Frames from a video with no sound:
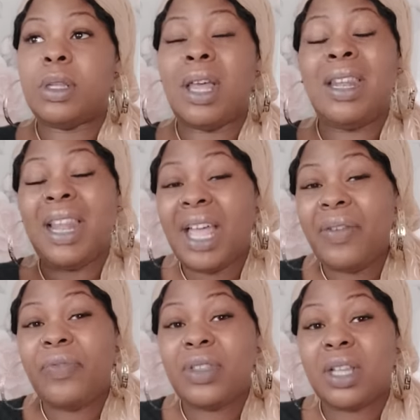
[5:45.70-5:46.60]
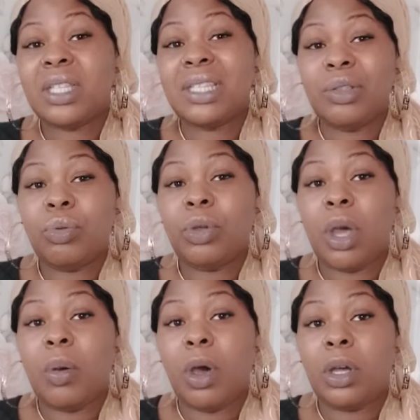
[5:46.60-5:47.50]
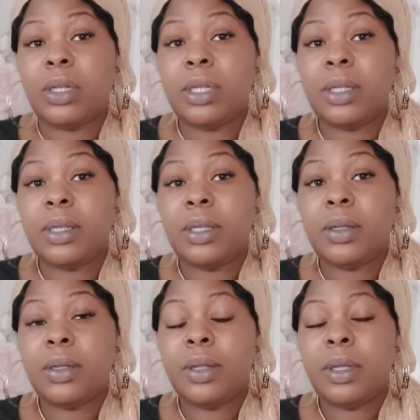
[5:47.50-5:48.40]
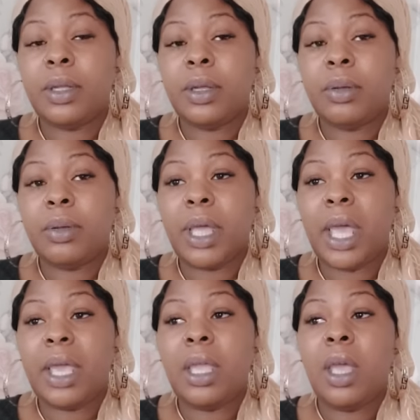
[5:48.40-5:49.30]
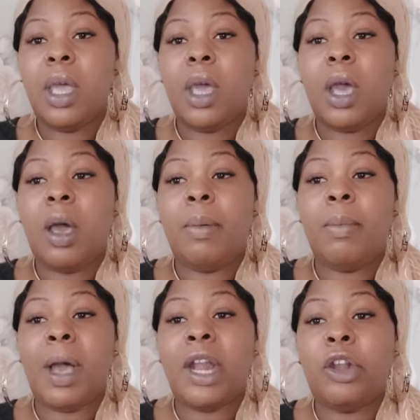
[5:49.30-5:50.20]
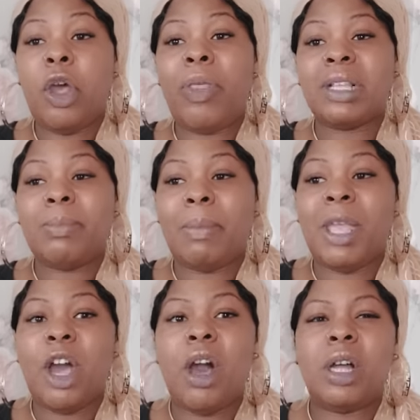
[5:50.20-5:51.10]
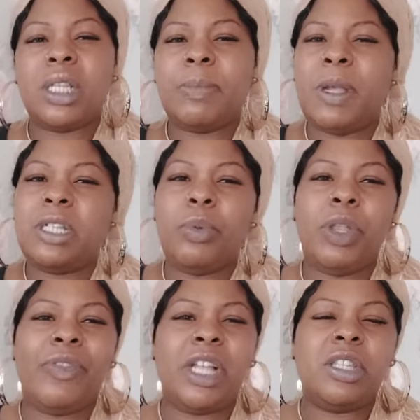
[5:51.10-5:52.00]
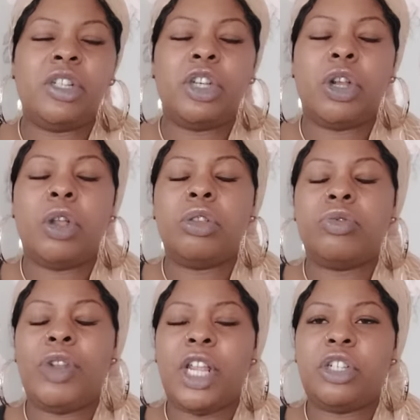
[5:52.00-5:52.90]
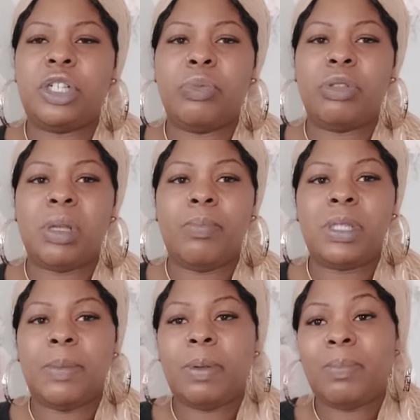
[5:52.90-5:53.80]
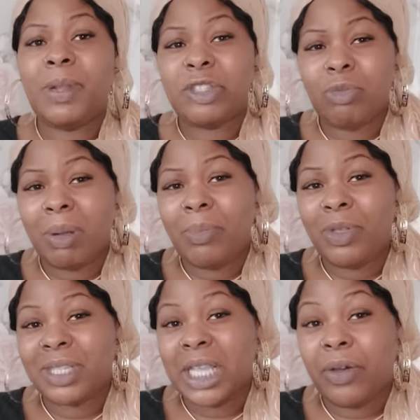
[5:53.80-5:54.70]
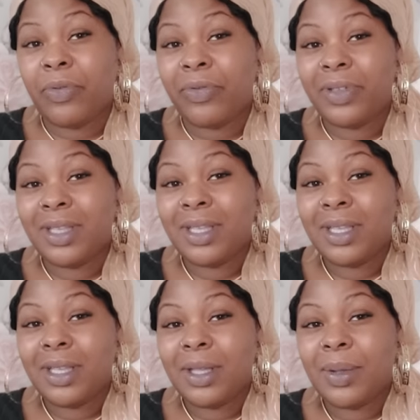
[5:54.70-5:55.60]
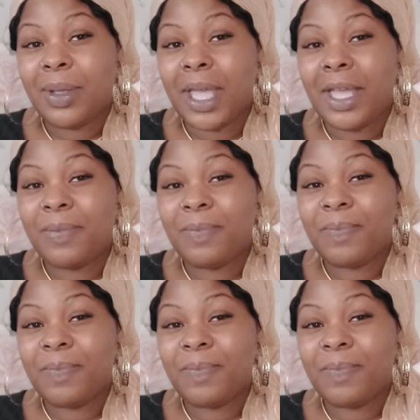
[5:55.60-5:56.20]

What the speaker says: life does still go on. Okay. And I know that might be hard, especially when you've had such a close relationship with somebody, but please remember yourself. Okay.